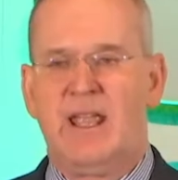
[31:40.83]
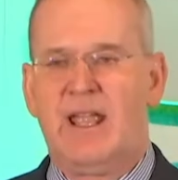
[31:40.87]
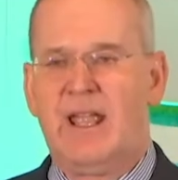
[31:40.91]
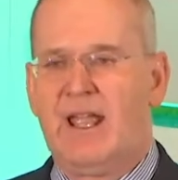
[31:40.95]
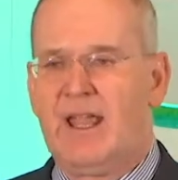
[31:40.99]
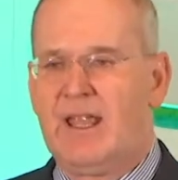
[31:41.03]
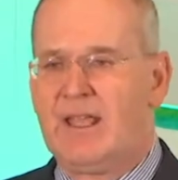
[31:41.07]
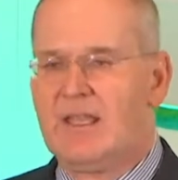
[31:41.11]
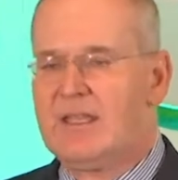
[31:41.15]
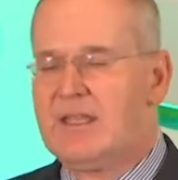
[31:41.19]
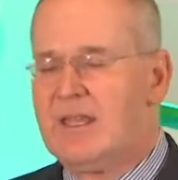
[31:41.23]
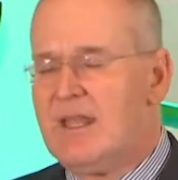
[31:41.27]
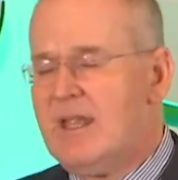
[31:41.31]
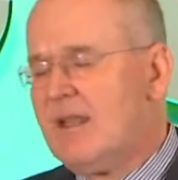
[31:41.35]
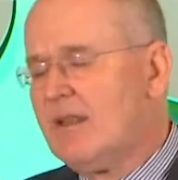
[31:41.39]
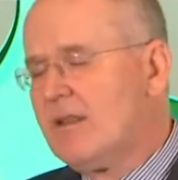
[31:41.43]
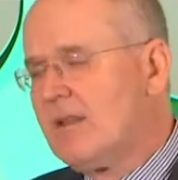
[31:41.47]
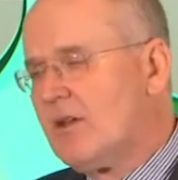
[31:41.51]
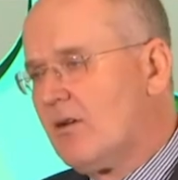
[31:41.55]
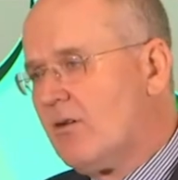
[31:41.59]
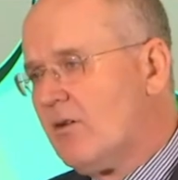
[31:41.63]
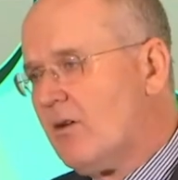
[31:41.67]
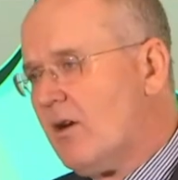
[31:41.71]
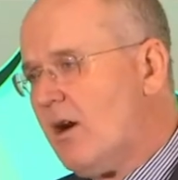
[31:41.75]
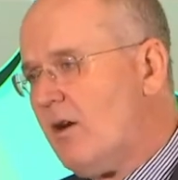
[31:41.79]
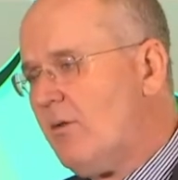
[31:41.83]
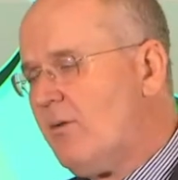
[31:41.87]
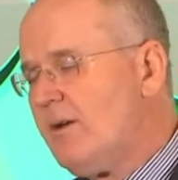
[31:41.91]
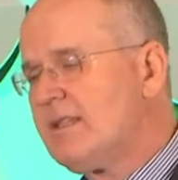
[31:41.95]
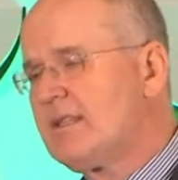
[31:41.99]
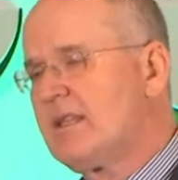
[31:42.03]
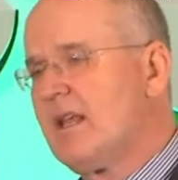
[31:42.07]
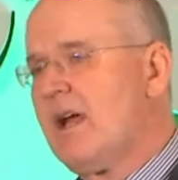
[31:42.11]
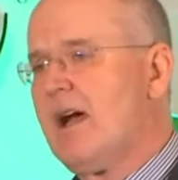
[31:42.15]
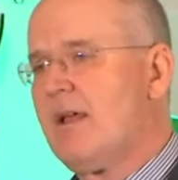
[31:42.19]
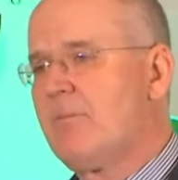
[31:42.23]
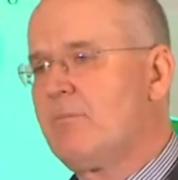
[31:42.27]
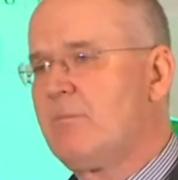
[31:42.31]
And they're always
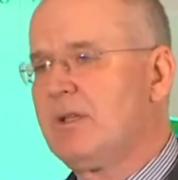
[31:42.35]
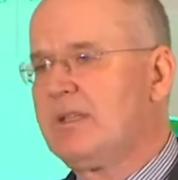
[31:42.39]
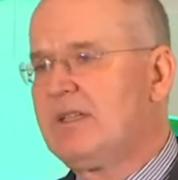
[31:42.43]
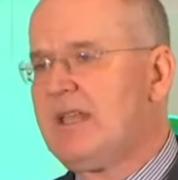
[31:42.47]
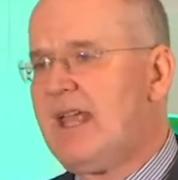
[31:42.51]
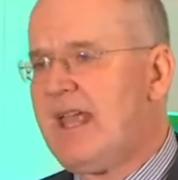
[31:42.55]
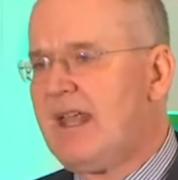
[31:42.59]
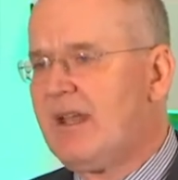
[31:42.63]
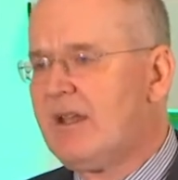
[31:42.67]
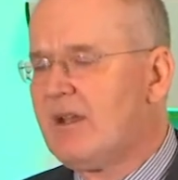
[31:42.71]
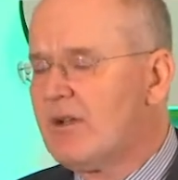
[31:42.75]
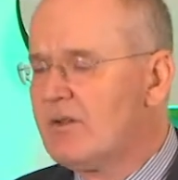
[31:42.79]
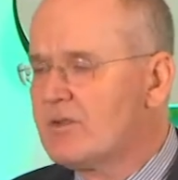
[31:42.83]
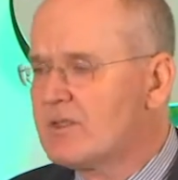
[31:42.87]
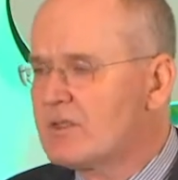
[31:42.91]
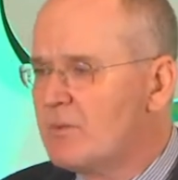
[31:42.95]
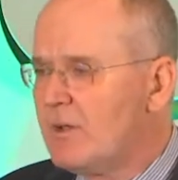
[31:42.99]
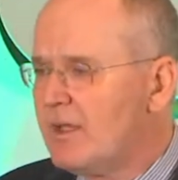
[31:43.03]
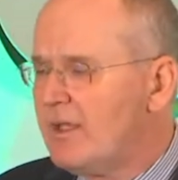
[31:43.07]
hot potatoes.